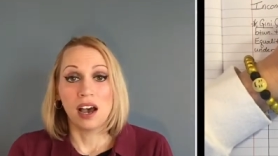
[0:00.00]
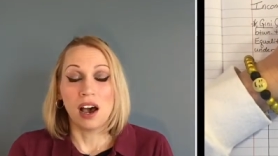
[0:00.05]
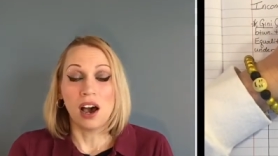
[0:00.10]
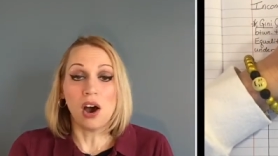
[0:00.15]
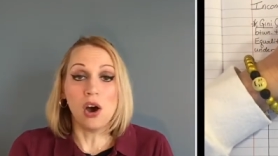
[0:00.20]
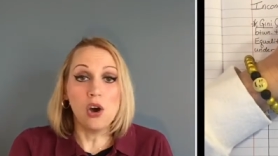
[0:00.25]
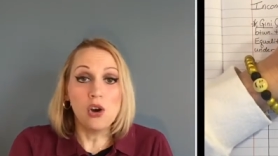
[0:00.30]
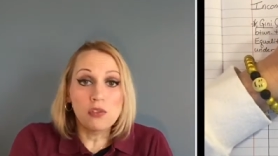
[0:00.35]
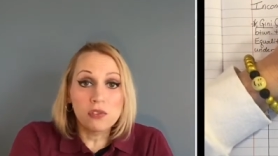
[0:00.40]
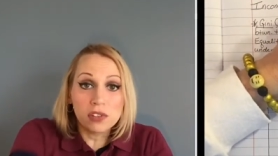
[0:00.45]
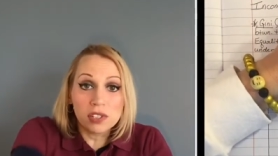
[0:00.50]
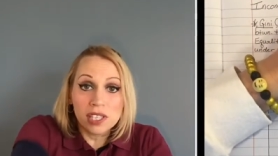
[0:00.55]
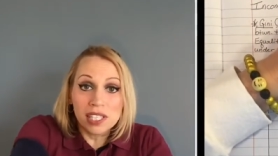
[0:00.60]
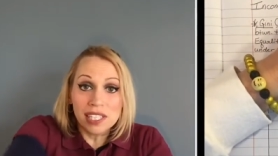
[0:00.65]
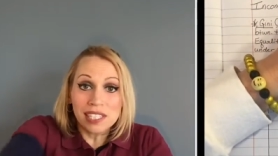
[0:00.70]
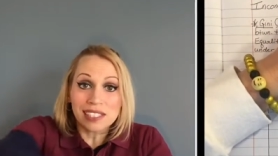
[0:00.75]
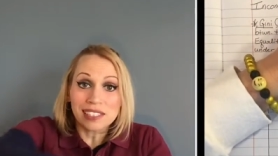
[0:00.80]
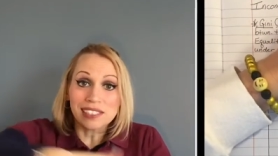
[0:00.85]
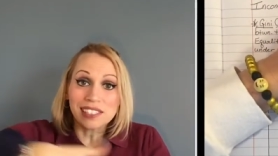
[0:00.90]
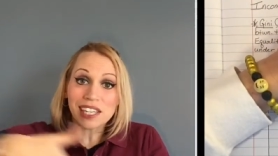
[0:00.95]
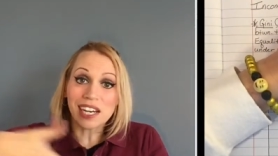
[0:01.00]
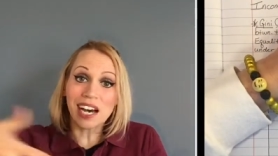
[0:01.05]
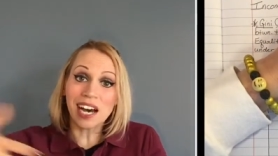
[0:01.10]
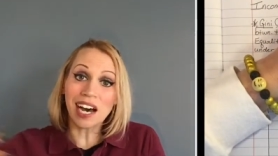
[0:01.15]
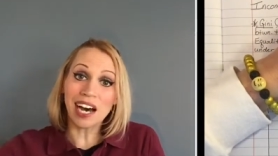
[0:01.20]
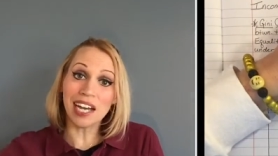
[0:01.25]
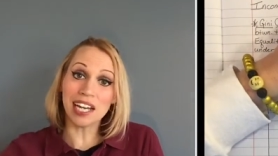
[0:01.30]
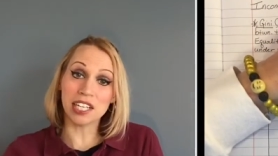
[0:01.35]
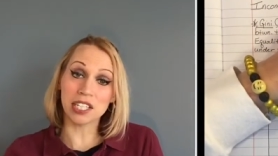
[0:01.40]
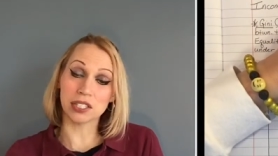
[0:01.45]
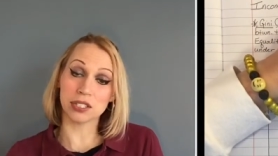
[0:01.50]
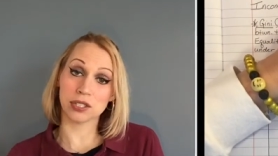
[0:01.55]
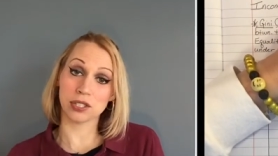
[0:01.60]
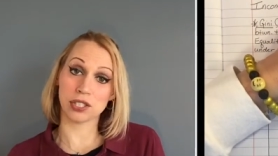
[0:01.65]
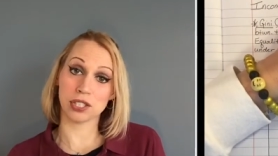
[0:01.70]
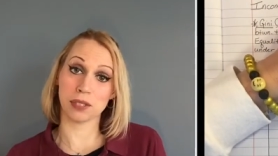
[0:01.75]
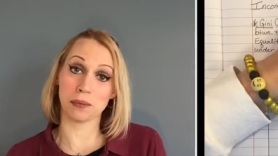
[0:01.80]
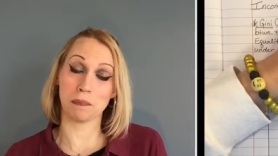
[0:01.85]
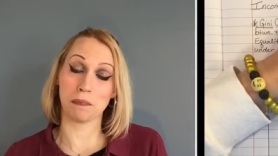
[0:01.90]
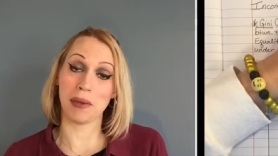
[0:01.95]
over the entire
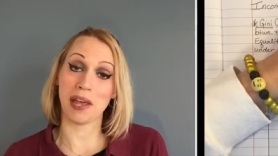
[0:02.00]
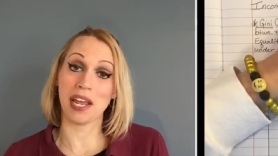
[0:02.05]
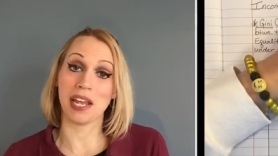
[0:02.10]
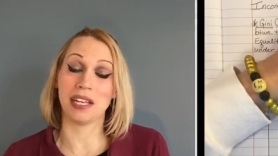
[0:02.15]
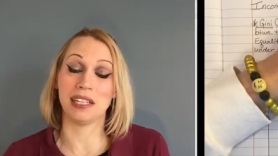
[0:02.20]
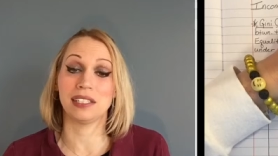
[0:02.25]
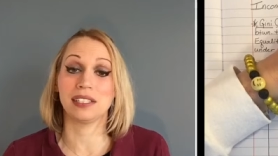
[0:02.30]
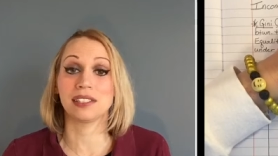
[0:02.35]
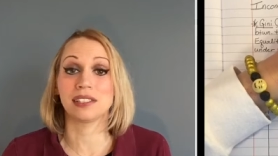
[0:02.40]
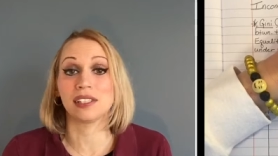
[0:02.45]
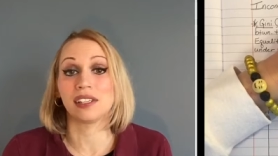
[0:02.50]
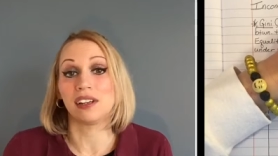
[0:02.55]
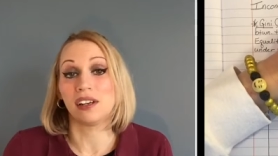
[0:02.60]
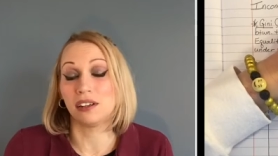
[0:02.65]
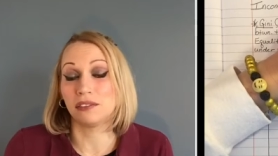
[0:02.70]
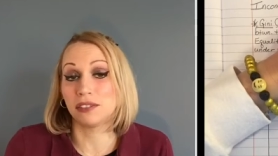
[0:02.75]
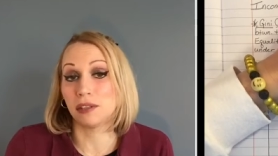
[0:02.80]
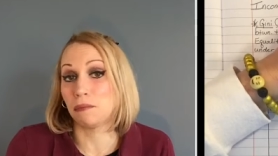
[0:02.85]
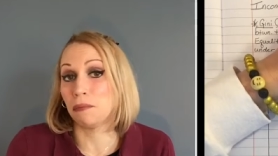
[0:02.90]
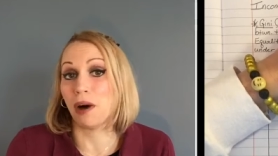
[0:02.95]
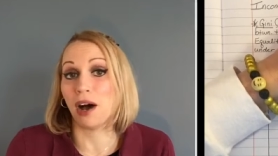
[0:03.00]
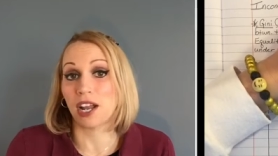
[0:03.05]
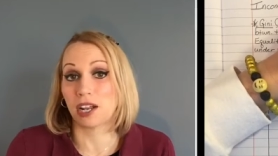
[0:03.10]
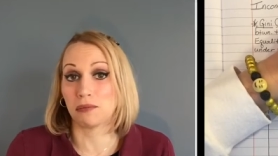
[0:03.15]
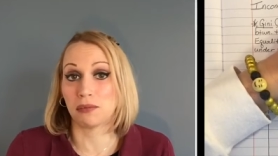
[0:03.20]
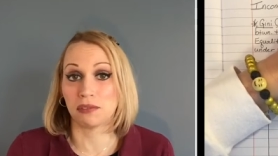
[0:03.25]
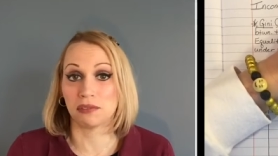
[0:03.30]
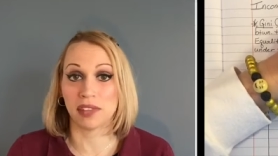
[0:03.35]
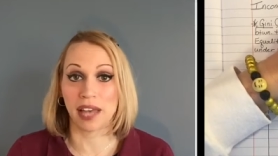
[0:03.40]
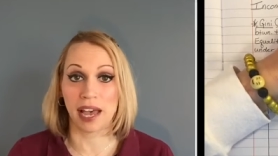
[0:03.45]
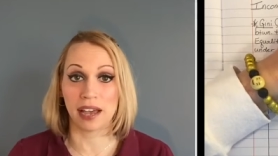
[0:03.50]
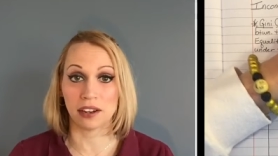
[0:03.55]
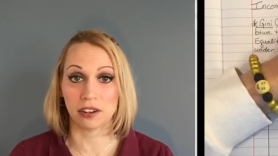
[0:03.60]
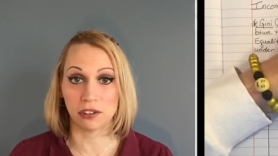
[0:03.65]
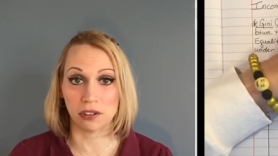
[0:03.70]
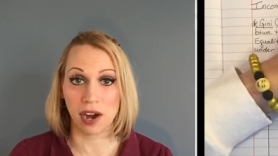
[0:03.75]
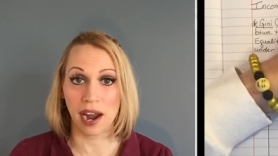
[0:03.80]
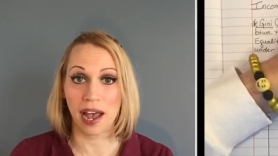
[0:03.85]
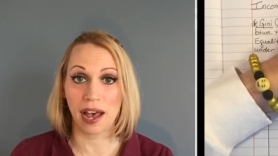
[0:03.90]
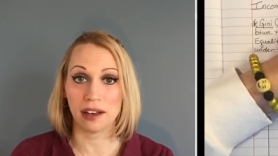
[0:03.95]
space of the bottom of that
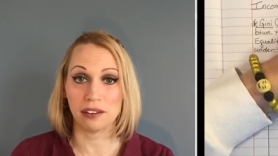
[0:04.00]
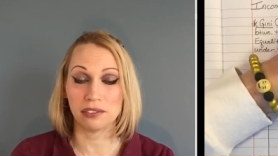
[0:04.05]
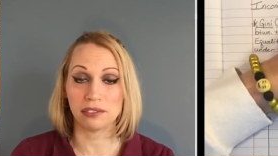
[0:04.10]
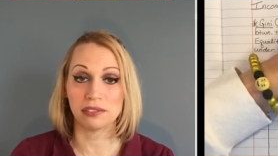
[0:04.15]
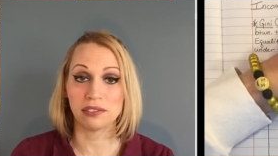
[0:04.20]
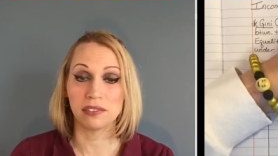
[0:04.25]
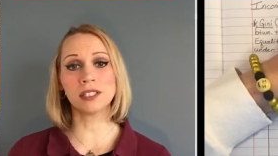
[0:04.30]
graph.